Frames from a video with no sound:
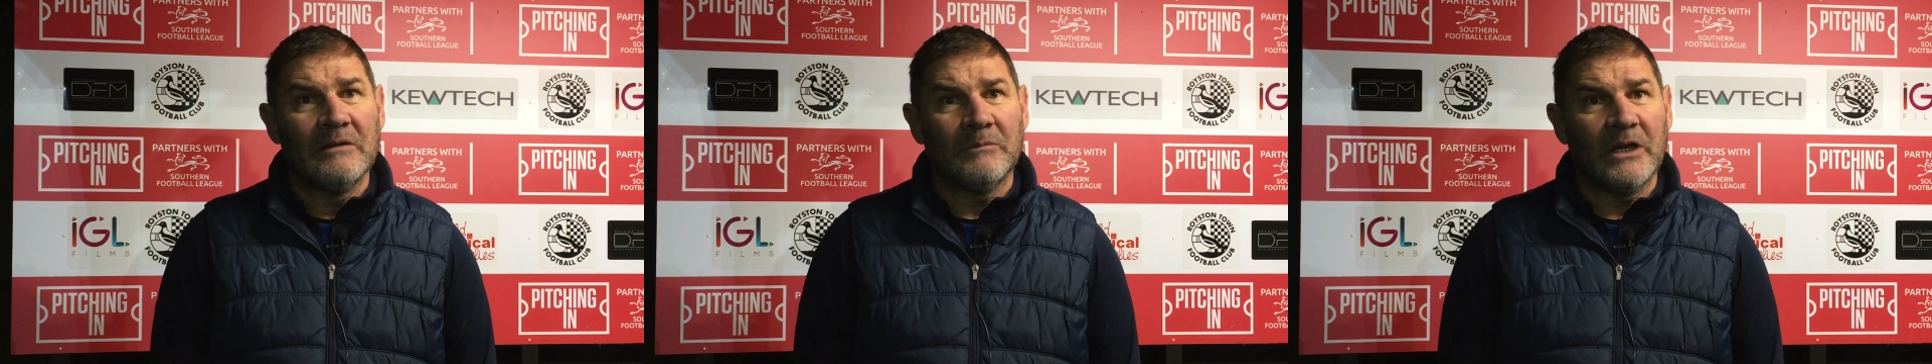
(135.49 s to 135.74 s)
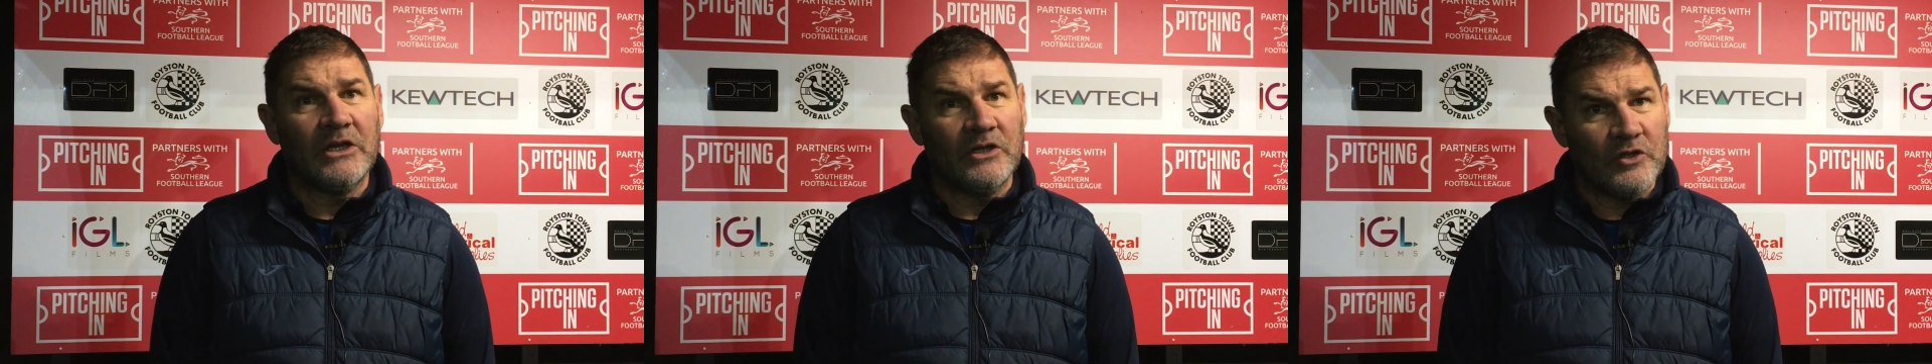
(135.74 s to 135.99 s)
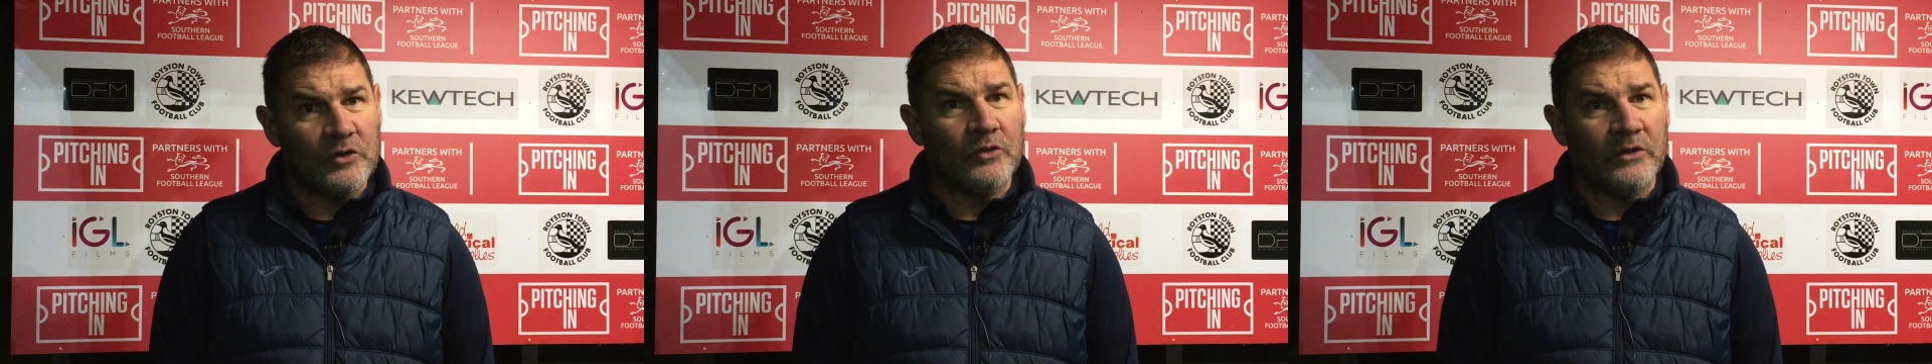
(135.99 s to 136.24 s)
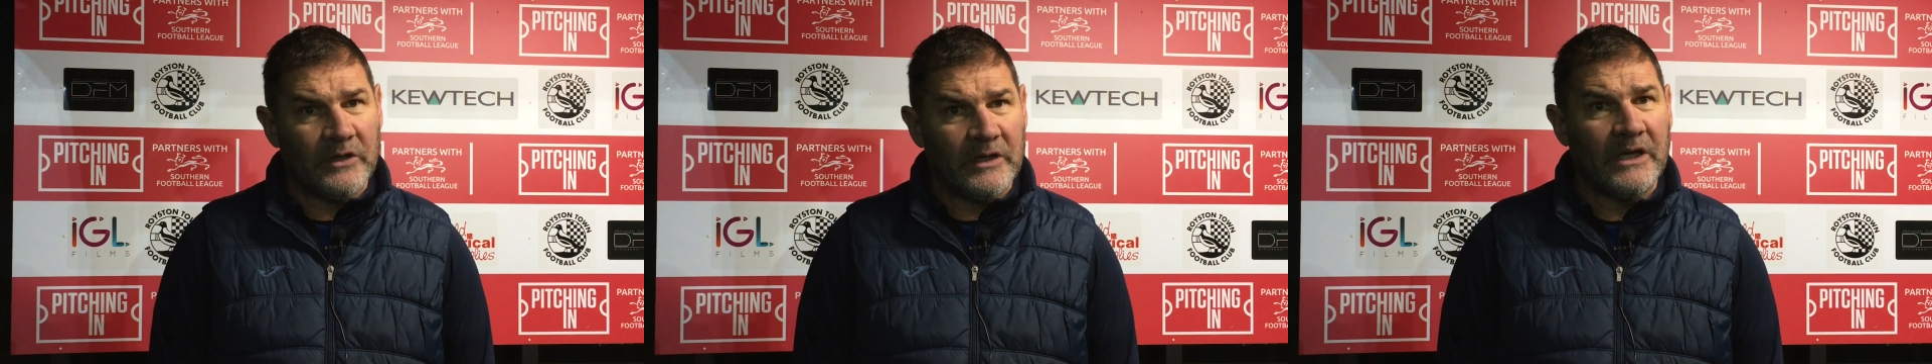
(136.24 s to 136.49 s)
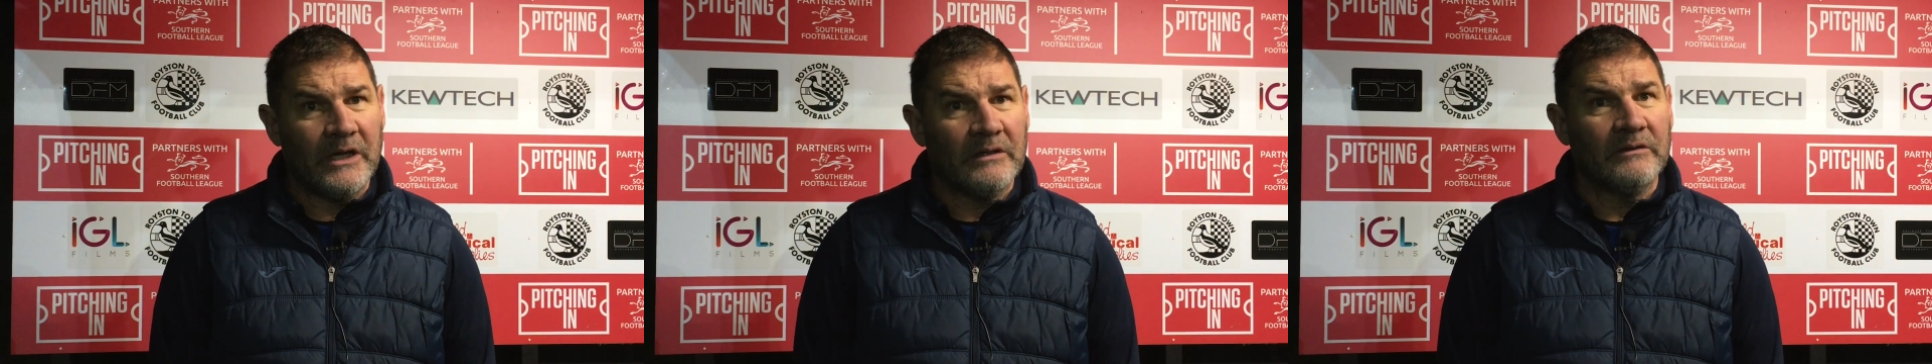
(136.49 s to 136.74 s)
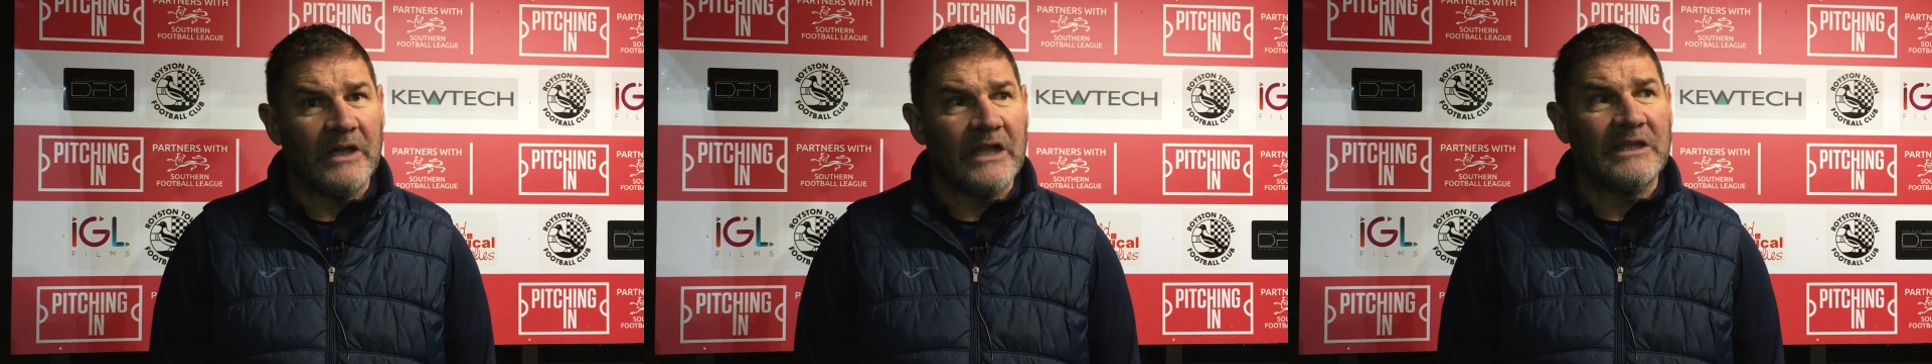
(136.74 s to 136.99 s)
making sure that
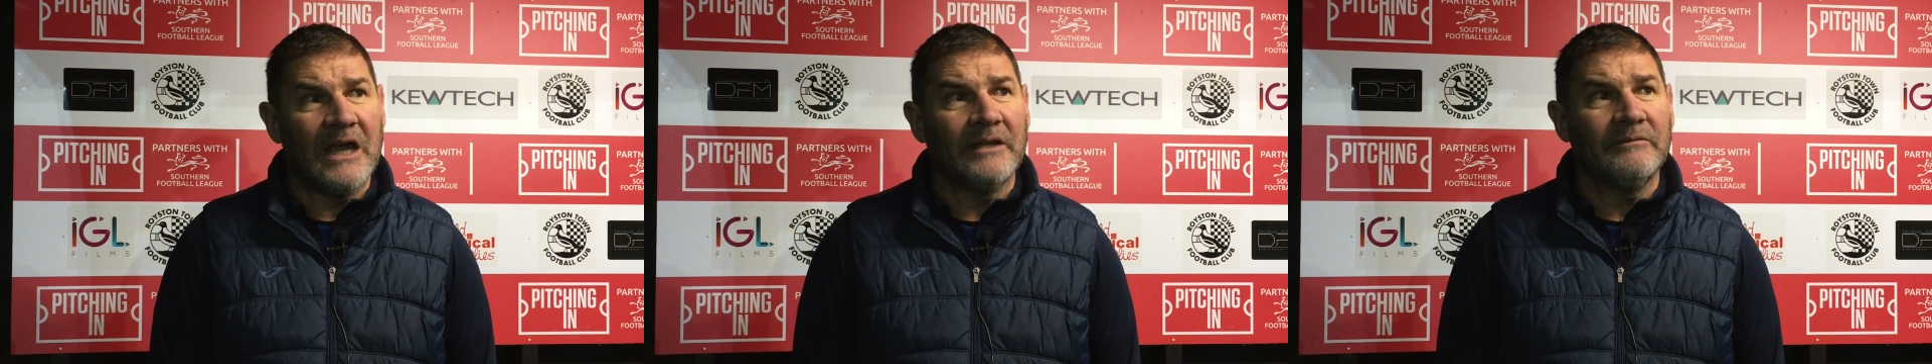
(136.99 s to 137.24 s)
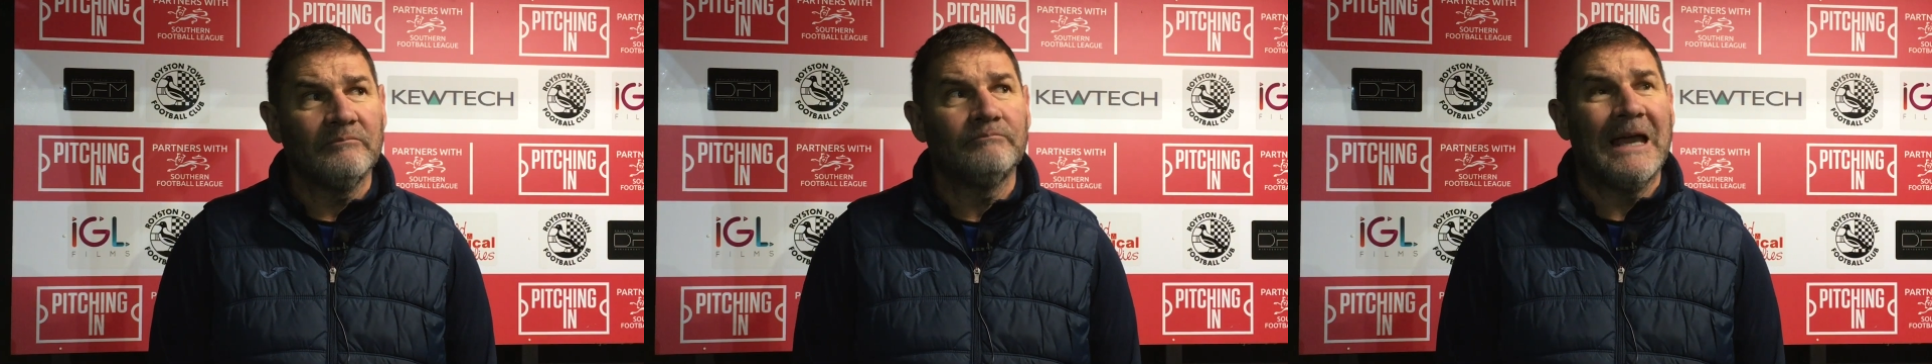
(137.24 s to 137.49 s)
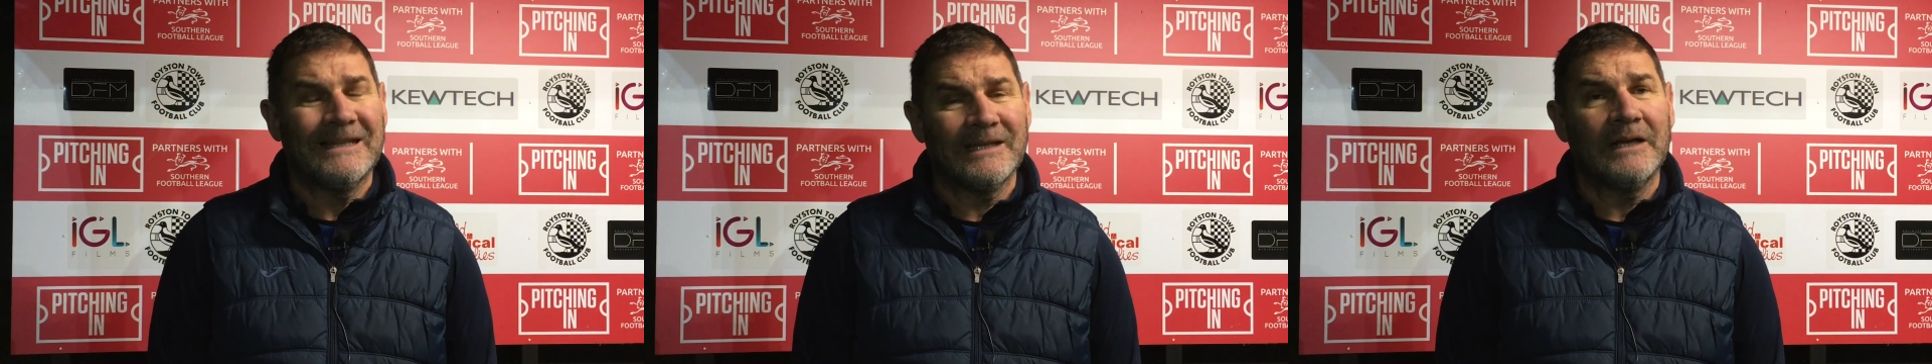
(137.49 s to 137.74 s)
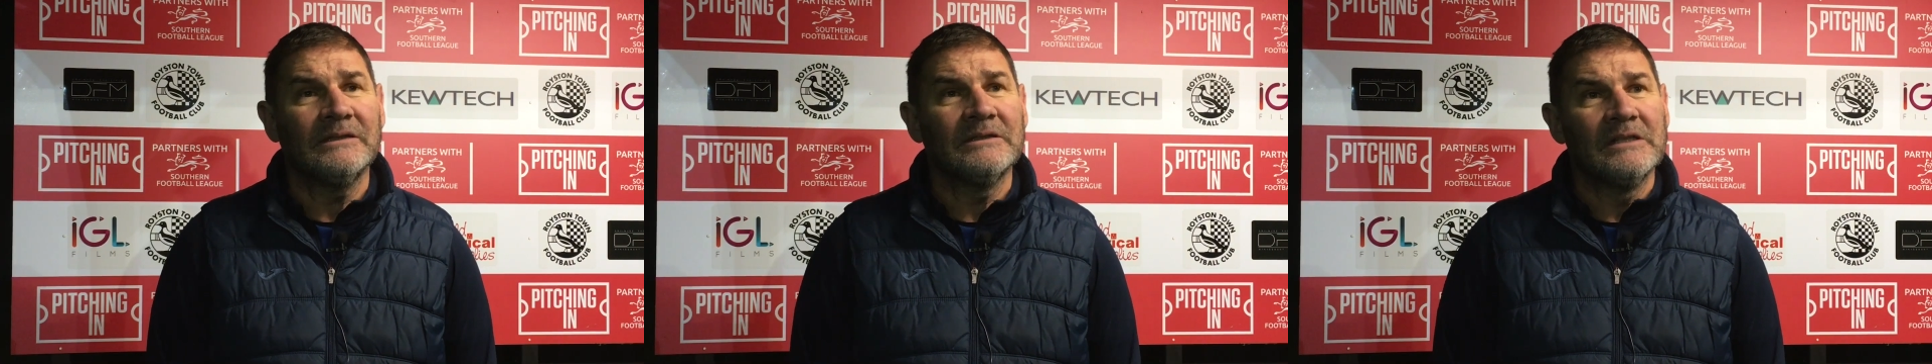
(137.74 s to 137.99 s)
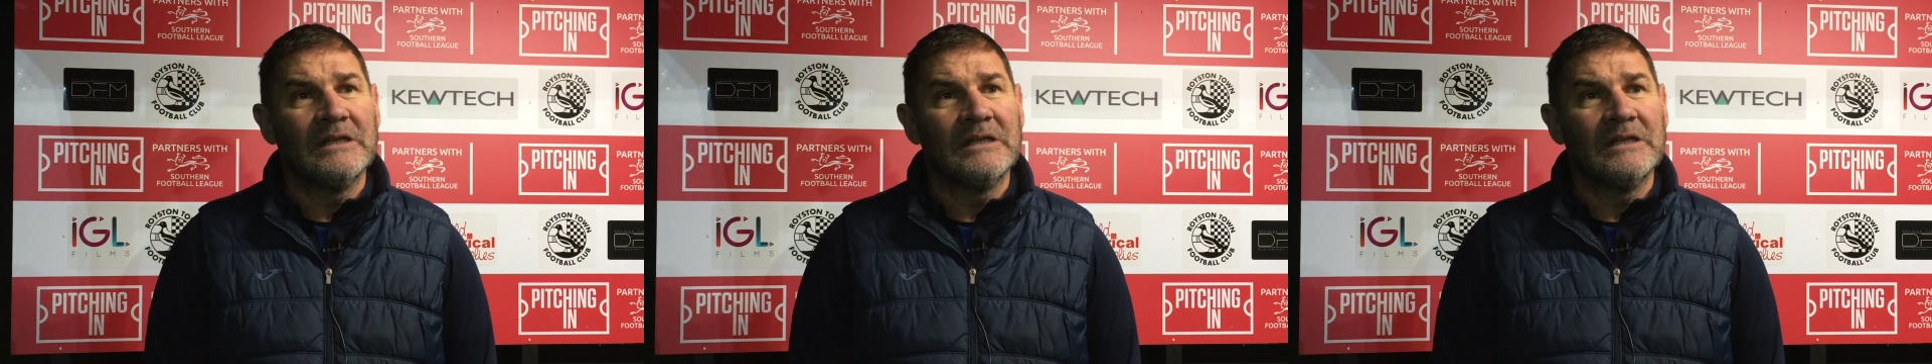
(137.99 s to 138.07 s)
they're done better.